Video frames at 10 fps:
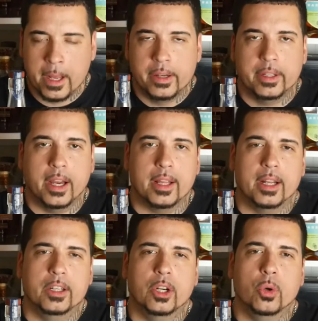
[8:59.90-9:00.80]
Yeah,
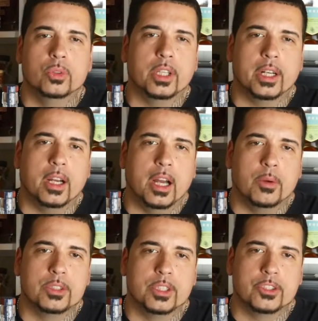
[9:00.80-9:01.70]
that note that I
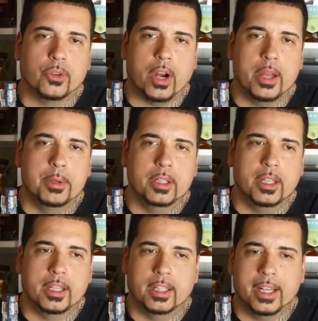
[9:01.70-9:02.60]
was describing,
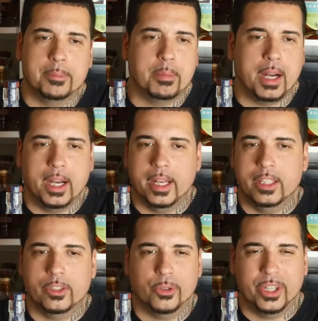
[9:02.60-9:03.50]
that like
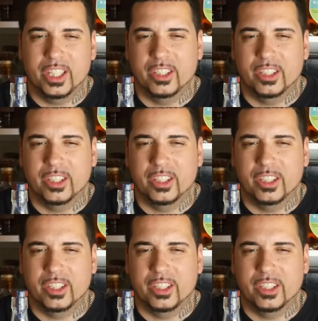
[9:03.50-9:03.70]
pine green